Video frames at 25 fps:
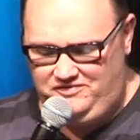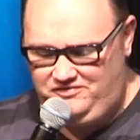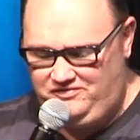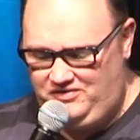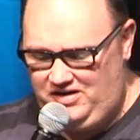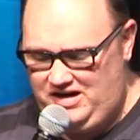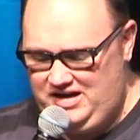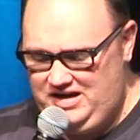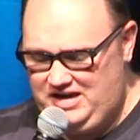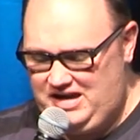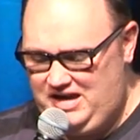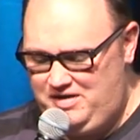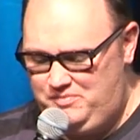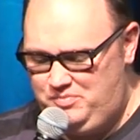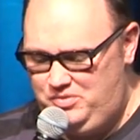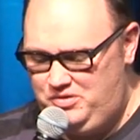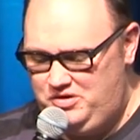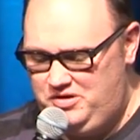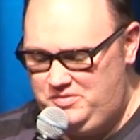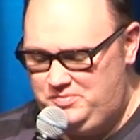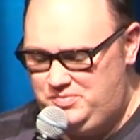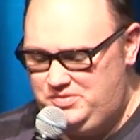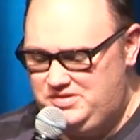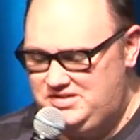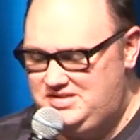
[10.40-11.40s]
finding our
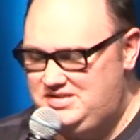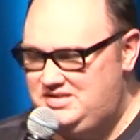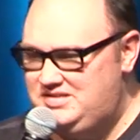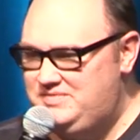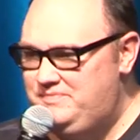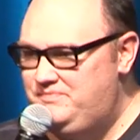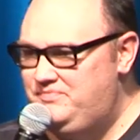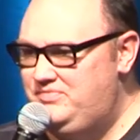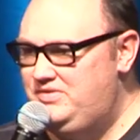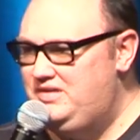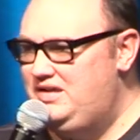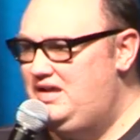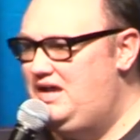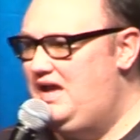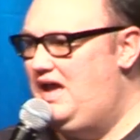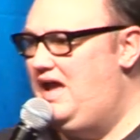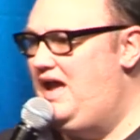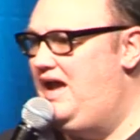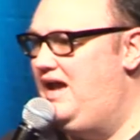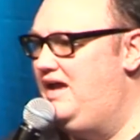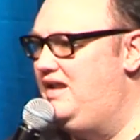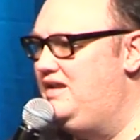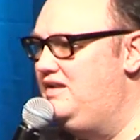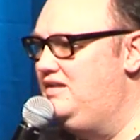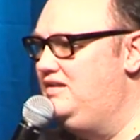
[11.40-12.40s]
purpose
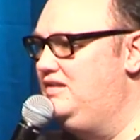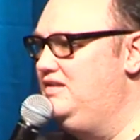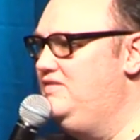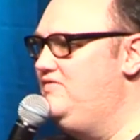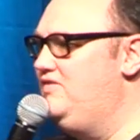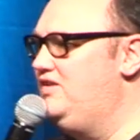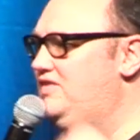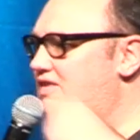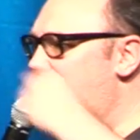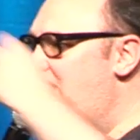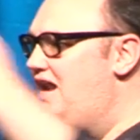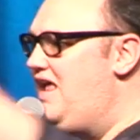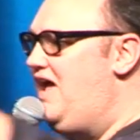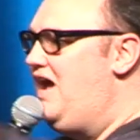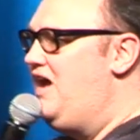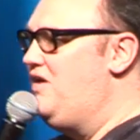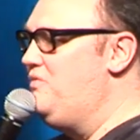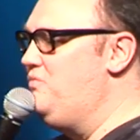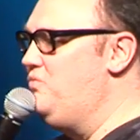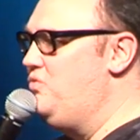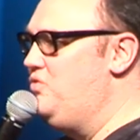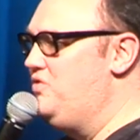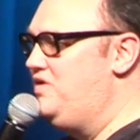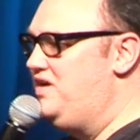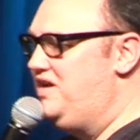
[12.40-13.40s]
and living that
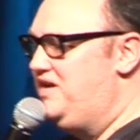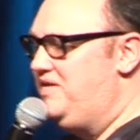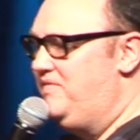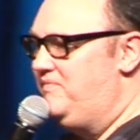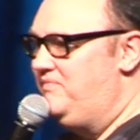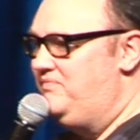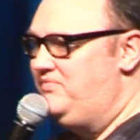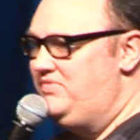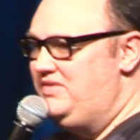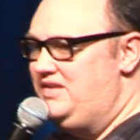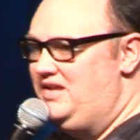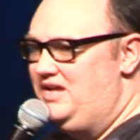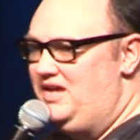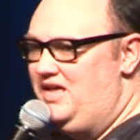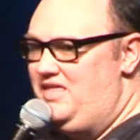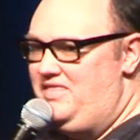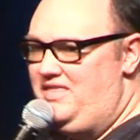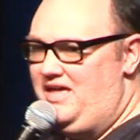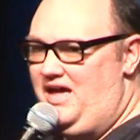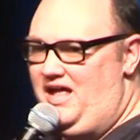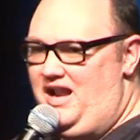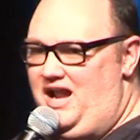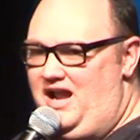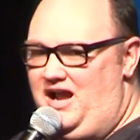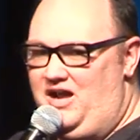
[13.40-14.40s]
out, walking
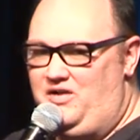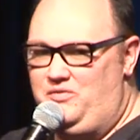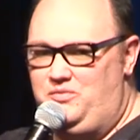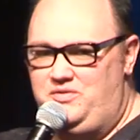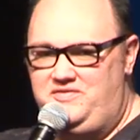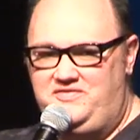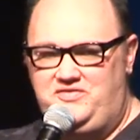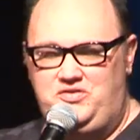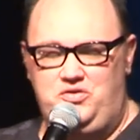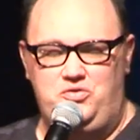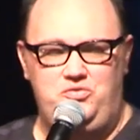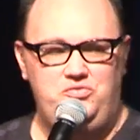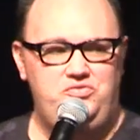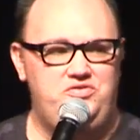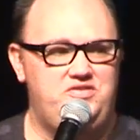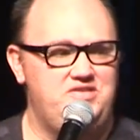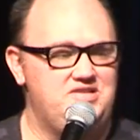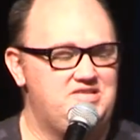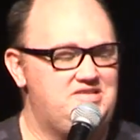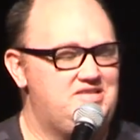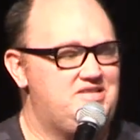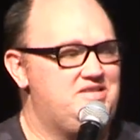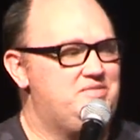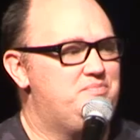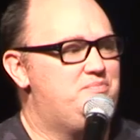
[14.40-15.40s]
that out. We've called
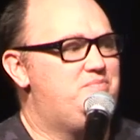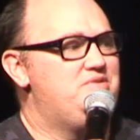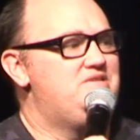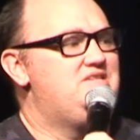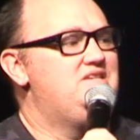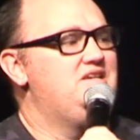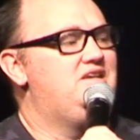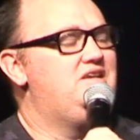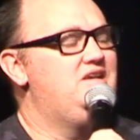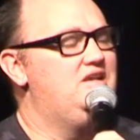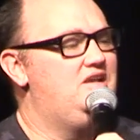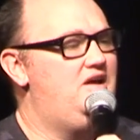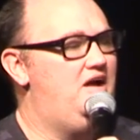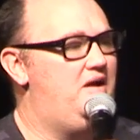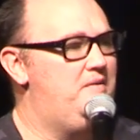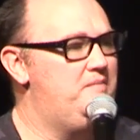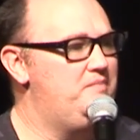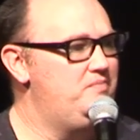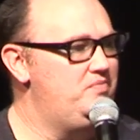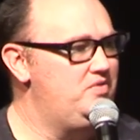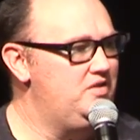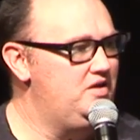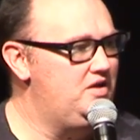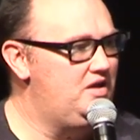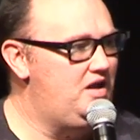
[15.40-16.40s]
this particular
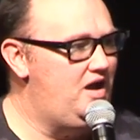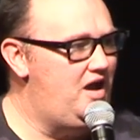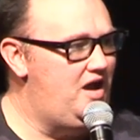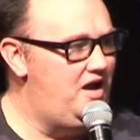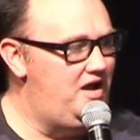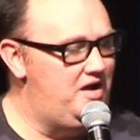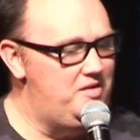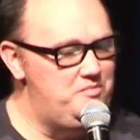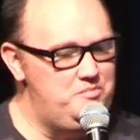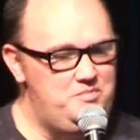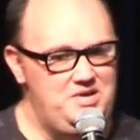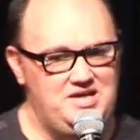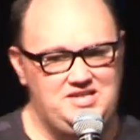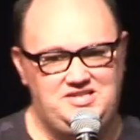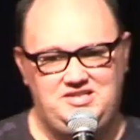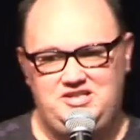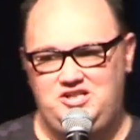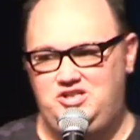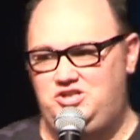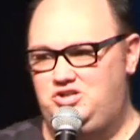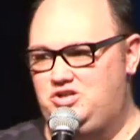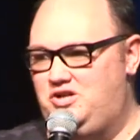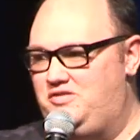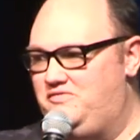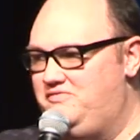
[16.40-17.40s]
uh,
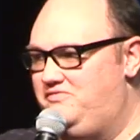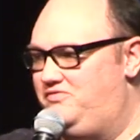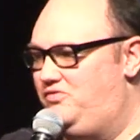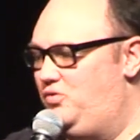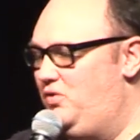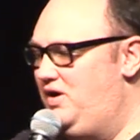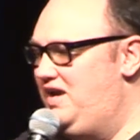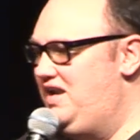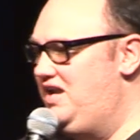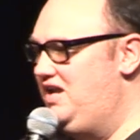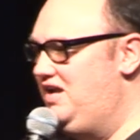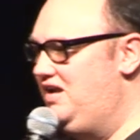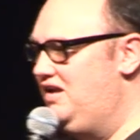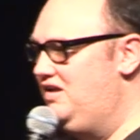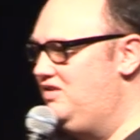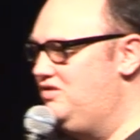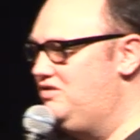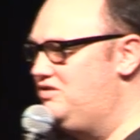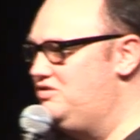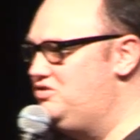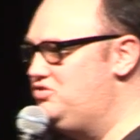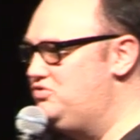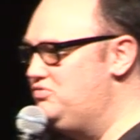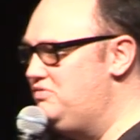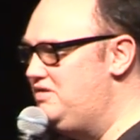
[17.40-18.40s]
message Avoiding
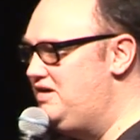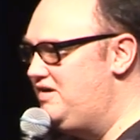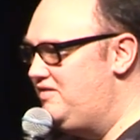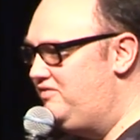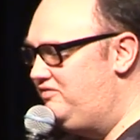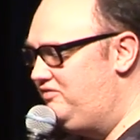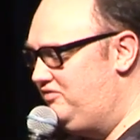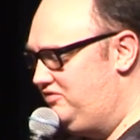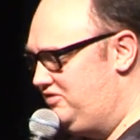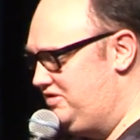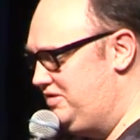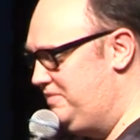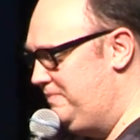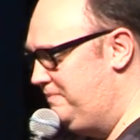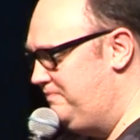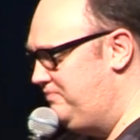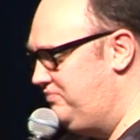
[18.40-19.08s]
the Drift.